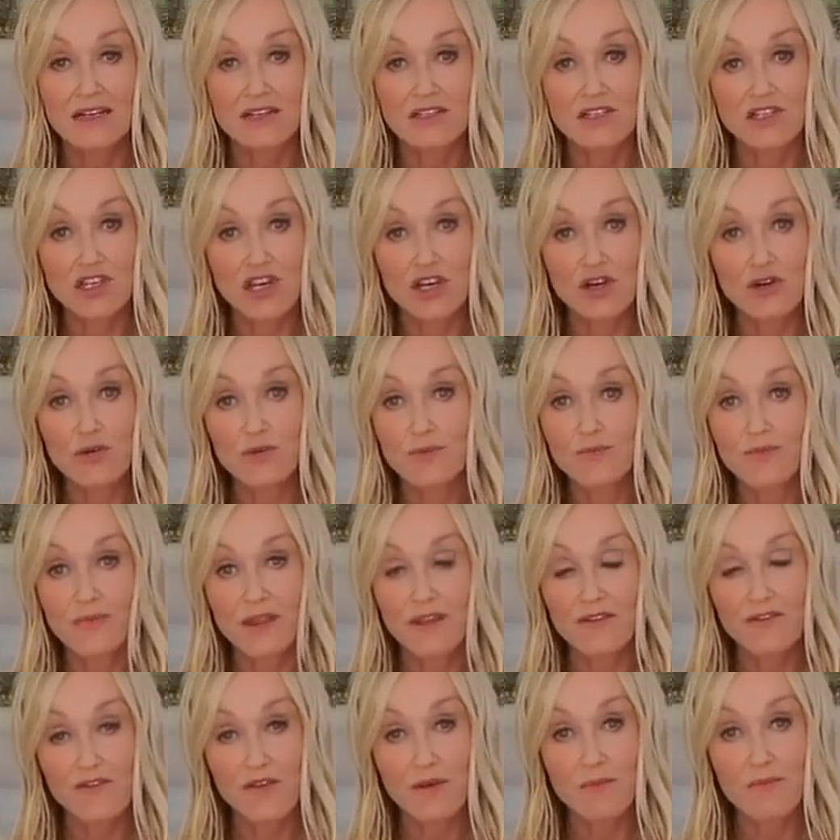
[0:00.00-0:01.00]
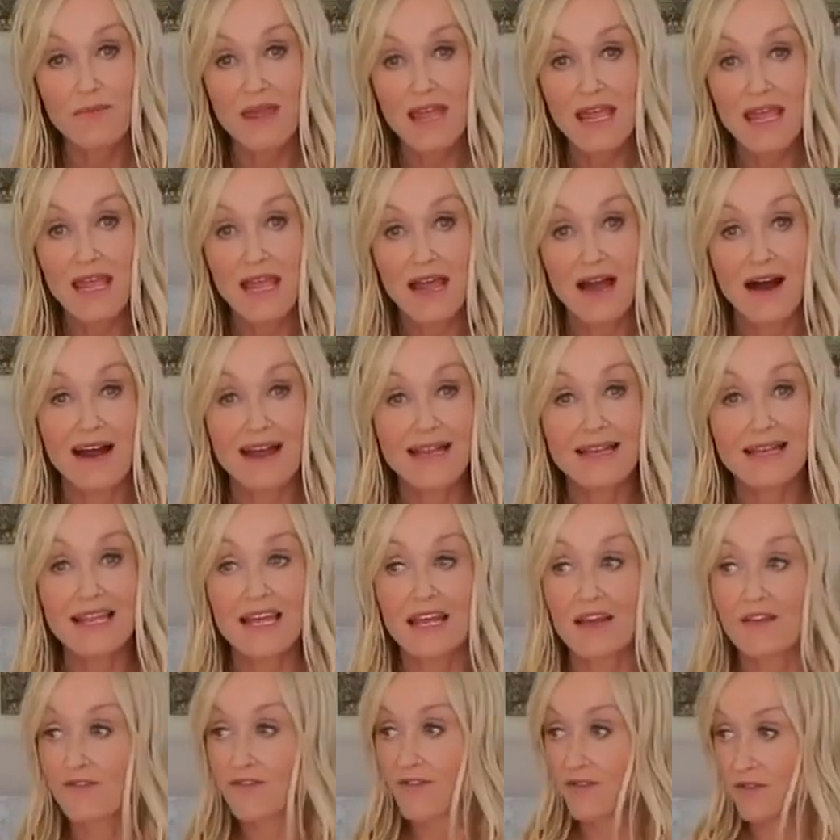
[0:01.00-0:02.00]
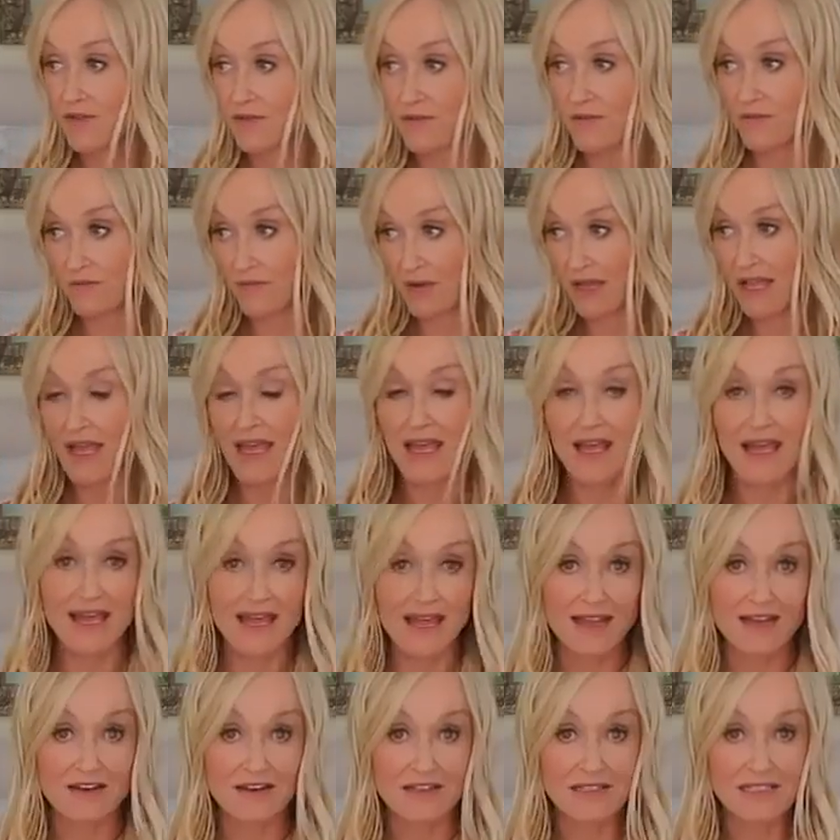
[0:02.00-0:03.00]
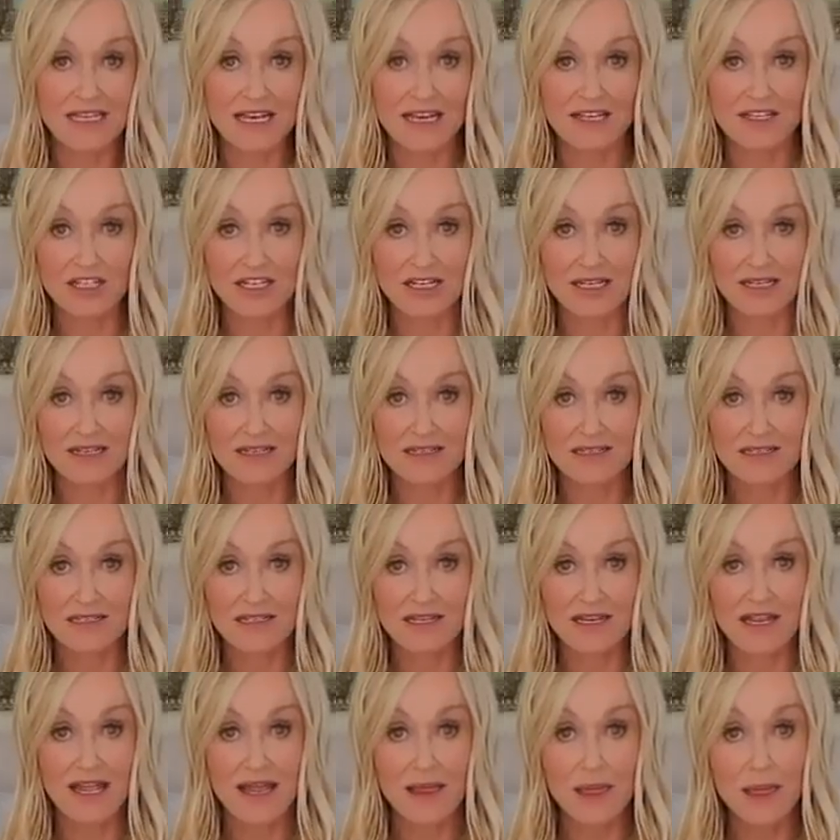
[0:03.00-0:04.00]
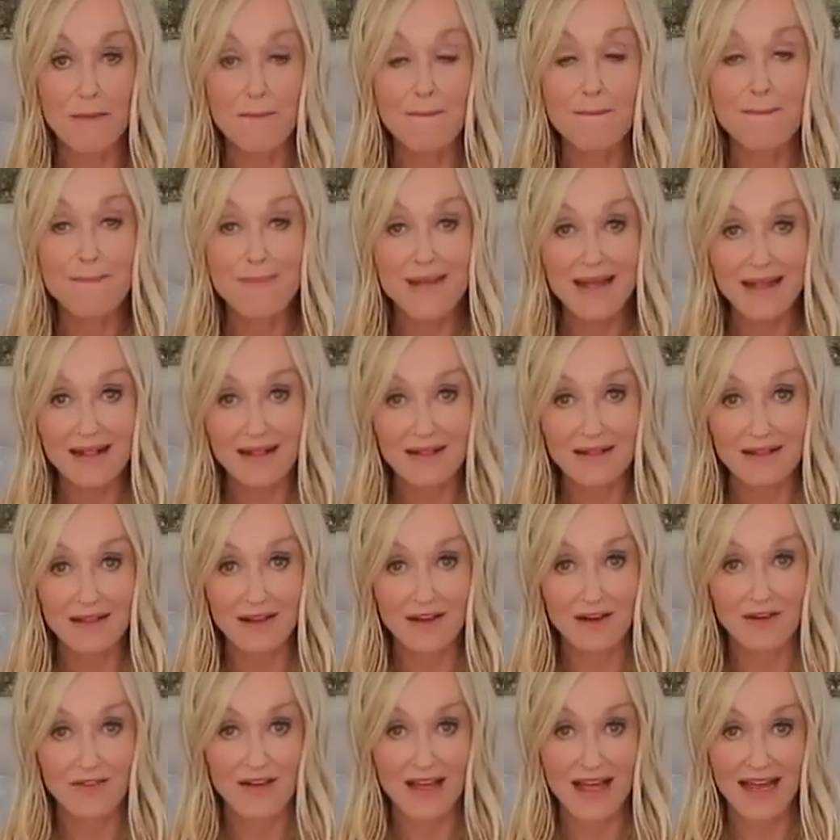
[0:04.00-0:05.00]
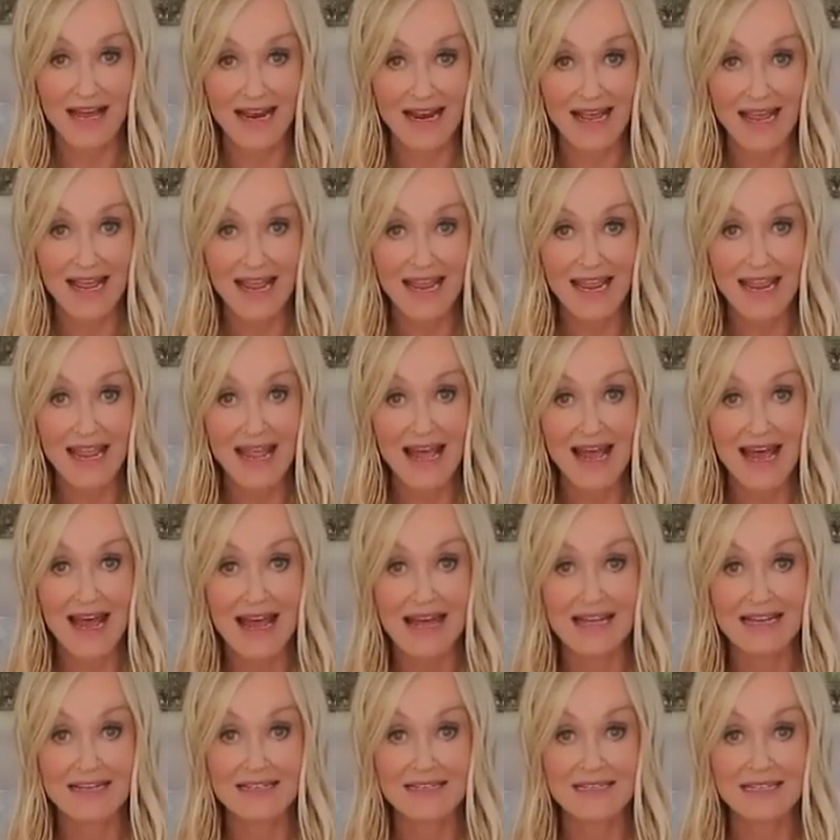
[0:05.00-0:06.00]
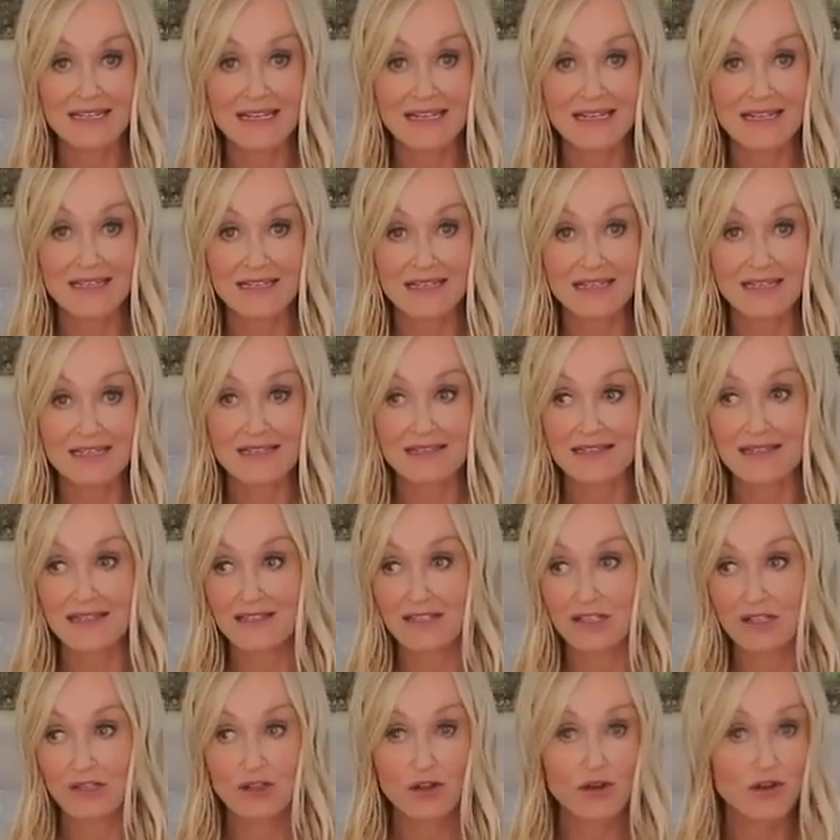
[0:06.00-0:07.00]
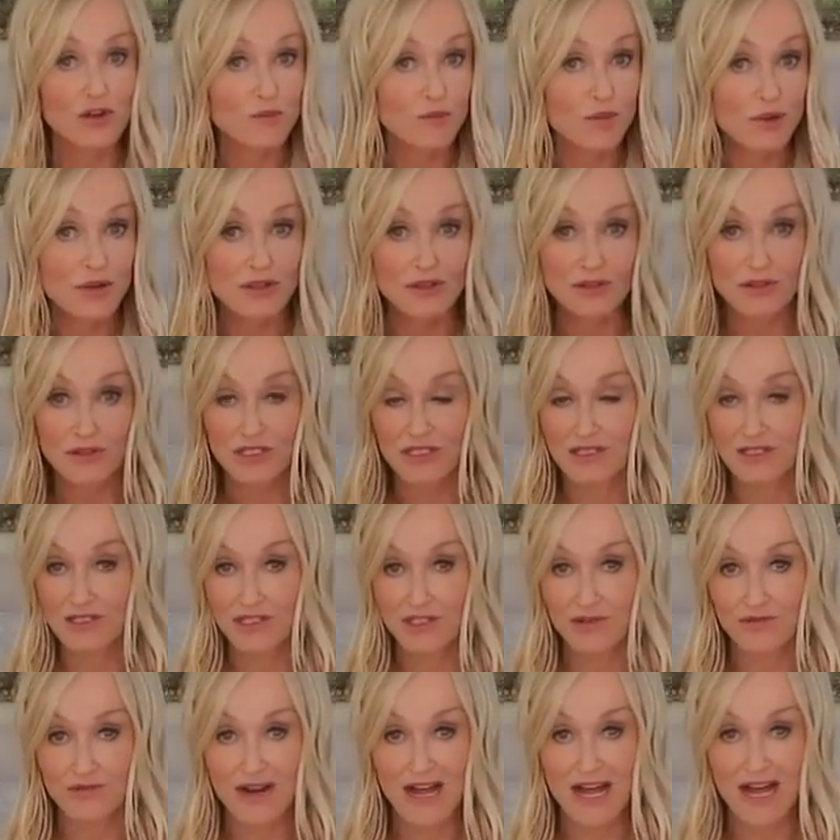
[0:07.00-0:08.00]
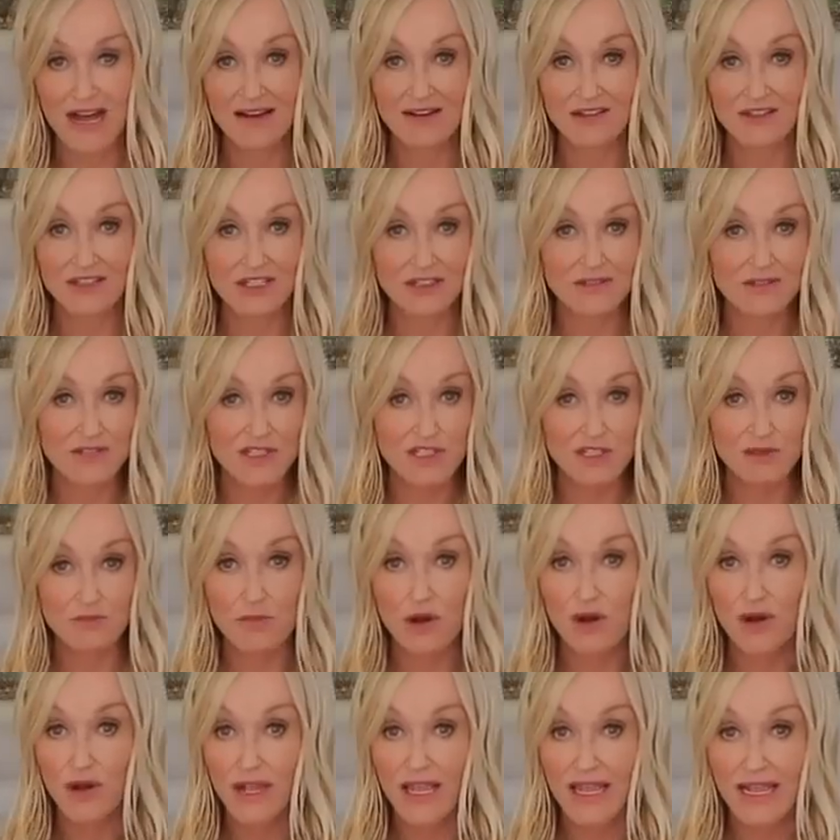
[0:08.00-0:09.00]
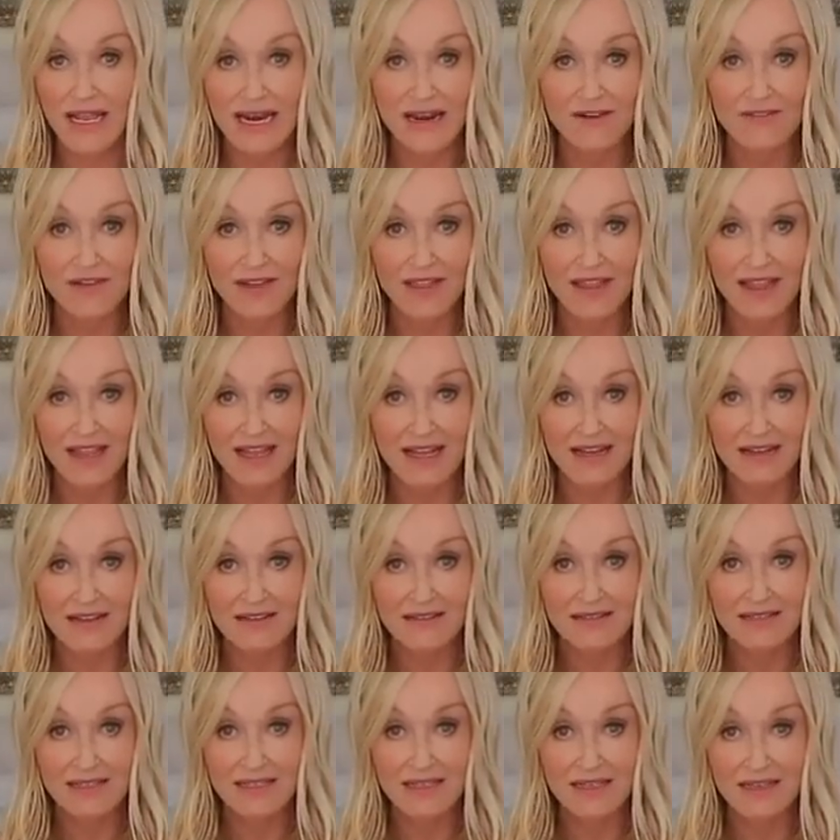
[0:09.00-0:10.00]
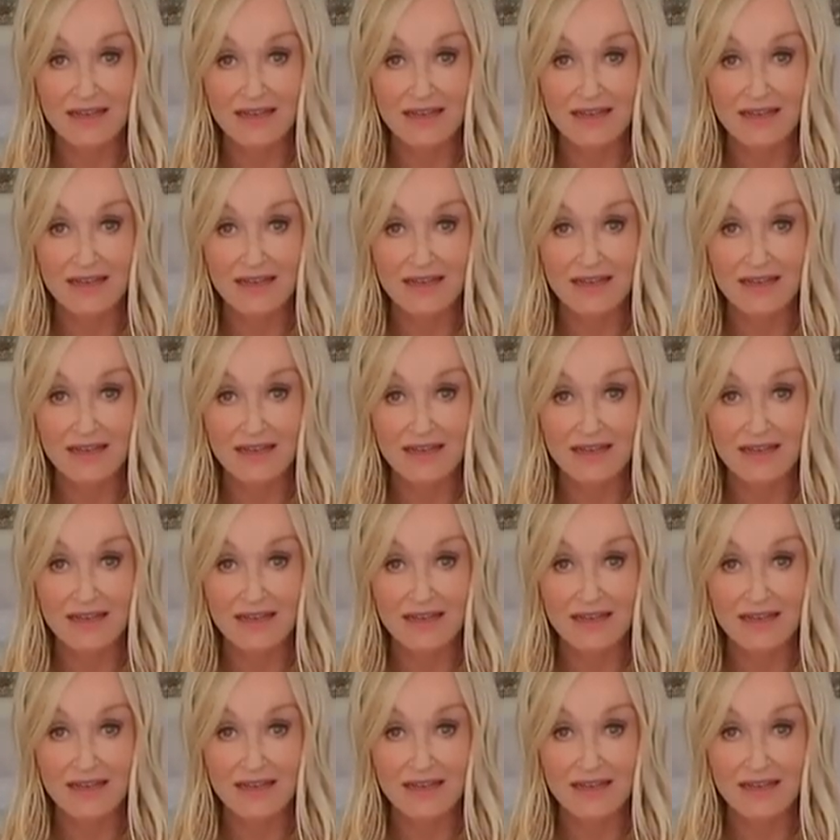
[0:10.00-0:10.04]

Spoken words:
So for me, I live here in Los Angeles in the middle of LA, and there's a lot of pollutants around and smoggy and everything else.